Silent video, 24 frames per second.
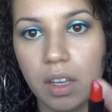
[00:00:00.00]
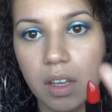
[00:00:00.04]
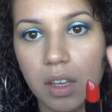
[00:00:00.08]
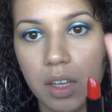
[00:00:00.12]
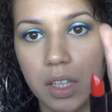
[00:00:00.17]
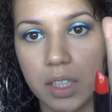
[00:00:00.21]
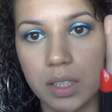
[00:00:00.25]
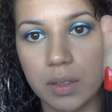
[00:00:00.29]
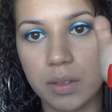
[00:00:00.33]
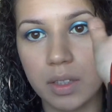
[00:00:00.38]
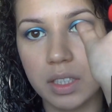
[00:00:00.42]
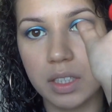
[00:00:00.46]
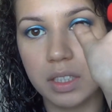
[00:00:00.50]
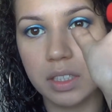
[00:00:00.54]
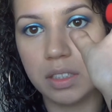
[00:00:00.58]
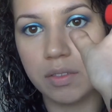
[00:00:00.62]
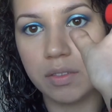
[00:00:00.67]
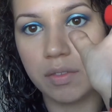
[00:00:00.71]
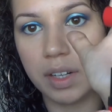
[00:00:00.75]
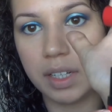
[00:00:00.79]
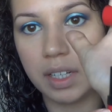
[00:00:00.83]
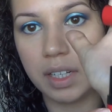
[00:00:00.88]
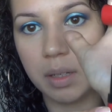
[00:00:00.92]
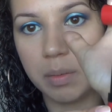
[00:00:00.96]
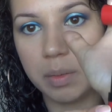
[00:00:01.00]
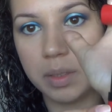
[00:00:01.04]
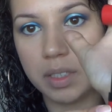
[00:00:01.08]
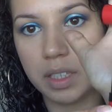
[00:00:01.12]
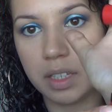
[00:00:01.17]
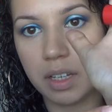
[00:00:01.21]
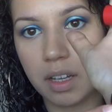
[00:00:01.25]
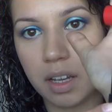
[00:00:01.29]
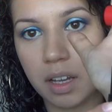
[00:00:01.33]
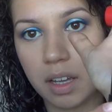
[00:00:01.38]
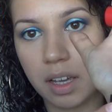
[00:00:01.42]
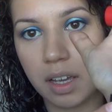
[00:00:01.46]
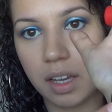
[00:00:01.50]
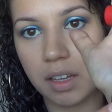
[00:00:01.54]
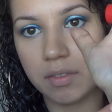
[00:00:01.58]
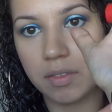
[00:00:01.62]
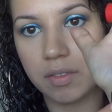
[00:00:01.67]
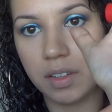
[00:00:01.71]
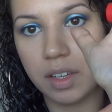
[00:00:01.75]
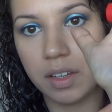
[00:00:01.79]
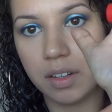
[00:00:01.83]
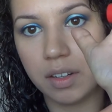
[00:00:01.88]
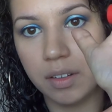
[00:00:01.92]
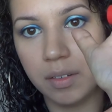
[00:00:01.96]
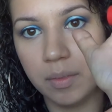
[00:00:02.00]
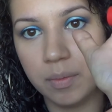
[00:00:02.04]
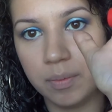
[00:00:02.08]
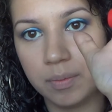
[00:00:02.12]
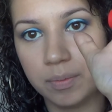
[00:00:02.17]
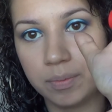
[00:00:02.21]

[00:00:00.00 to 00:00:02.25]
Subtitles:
So this is the red lipstick I have here.